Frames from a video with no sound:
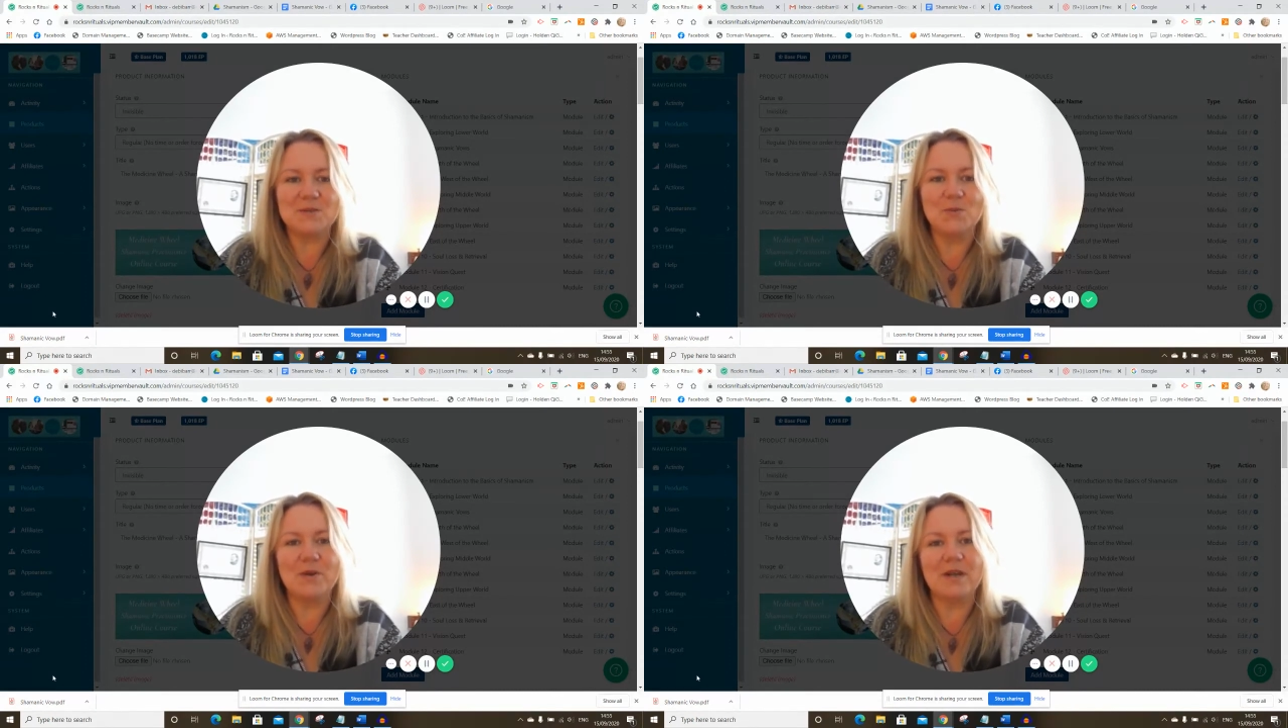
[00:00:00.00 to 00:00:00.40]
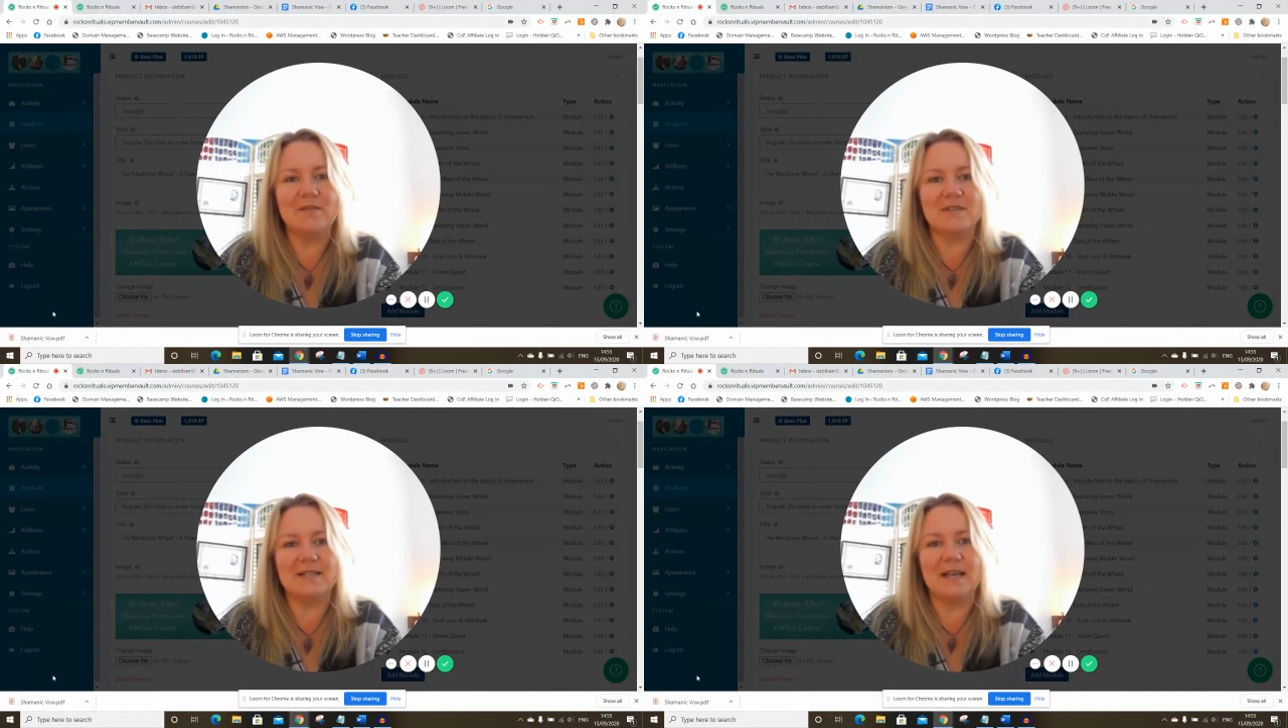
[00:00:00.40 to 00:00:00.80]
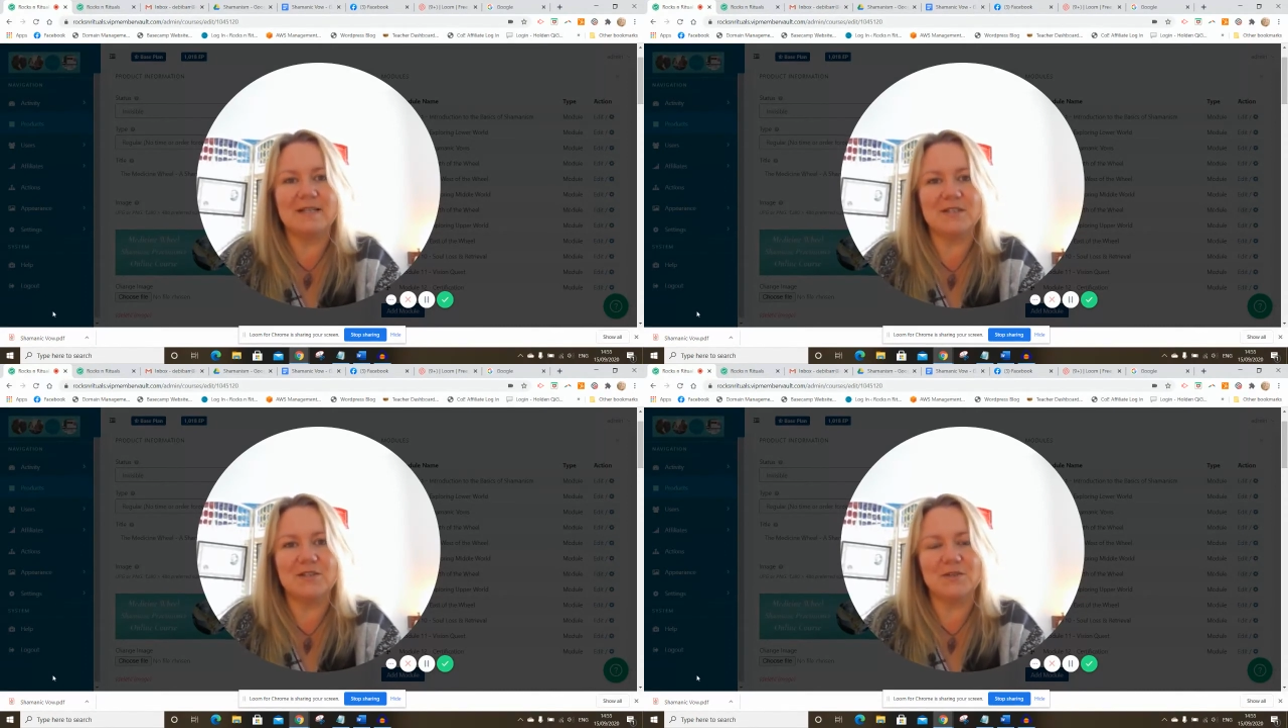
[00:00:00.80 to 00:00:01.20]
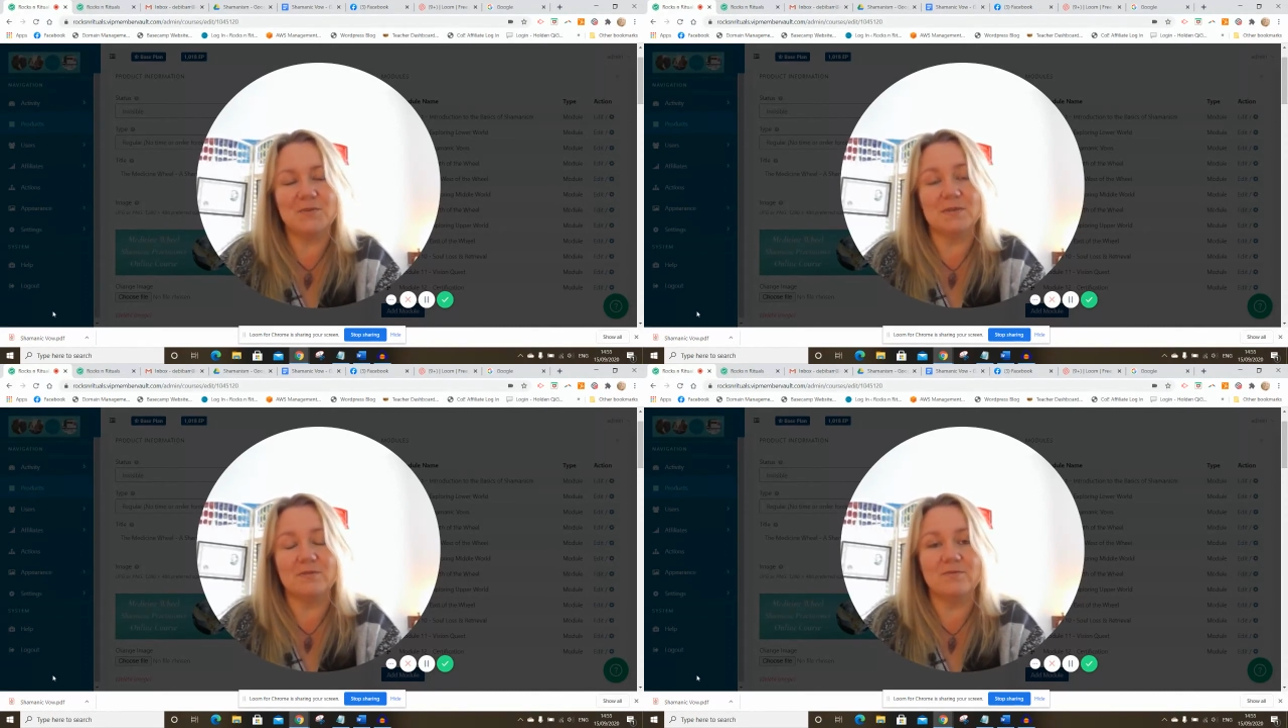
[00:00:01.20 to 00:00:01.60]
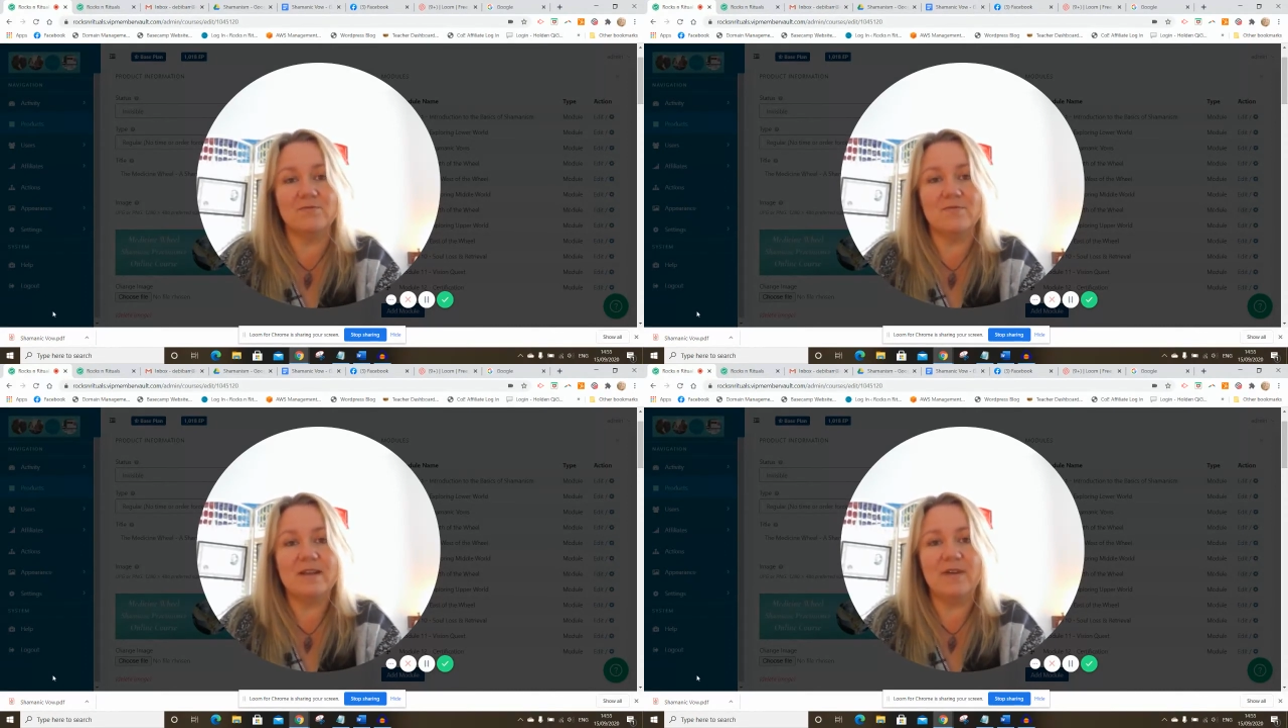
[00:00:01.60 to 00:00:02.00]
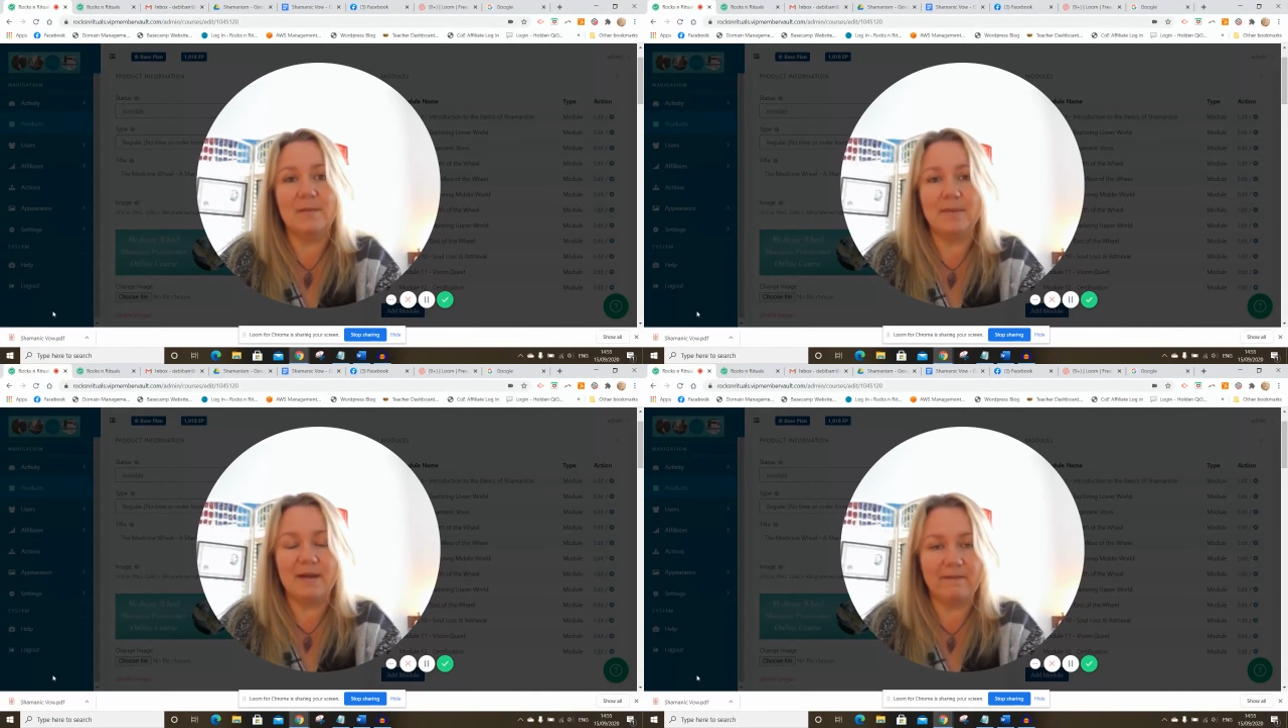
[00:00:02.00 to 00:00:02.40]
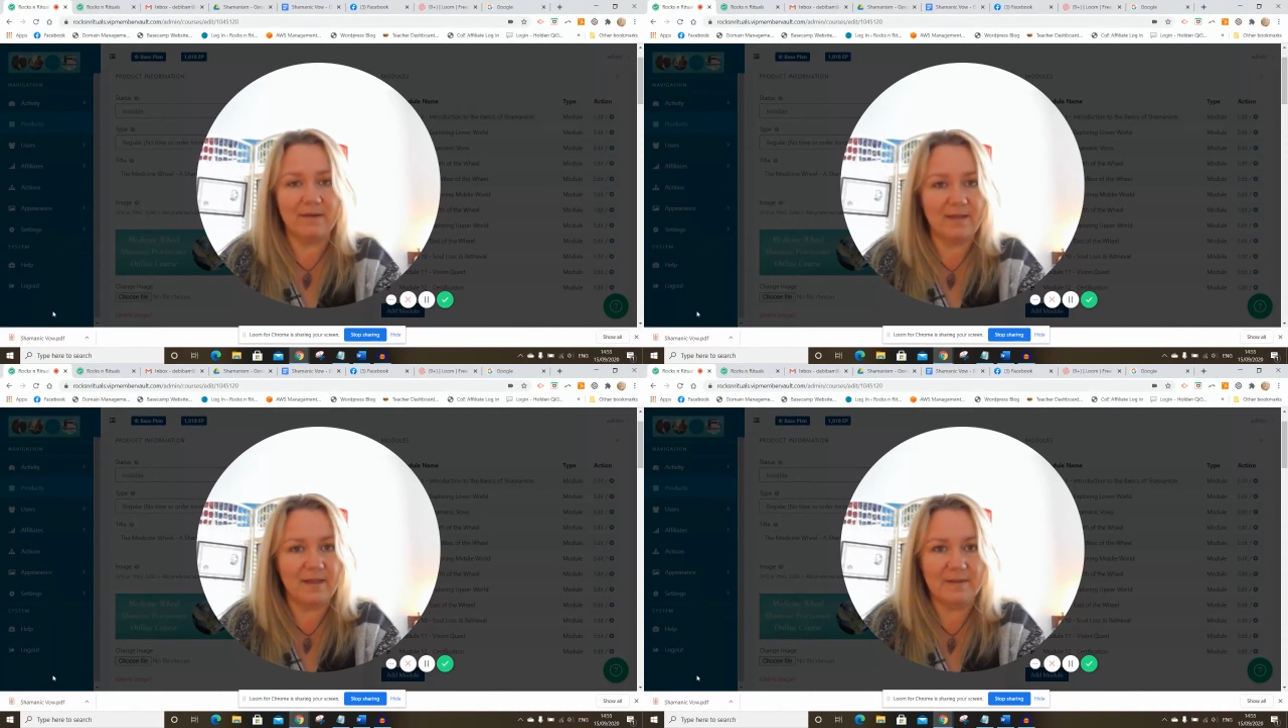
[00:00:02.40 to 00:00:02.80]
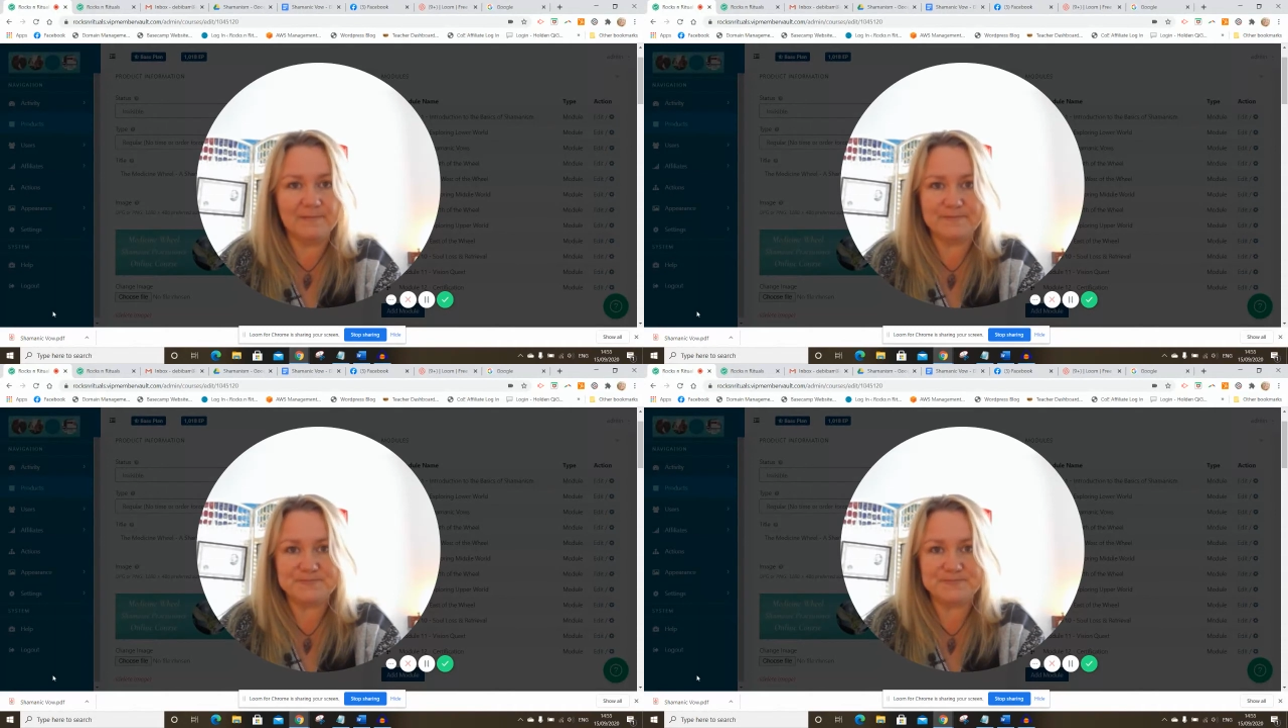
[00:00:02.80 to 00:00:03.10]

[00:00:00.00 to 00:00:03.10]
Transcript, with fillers: So what I have decided to do was revamp everything.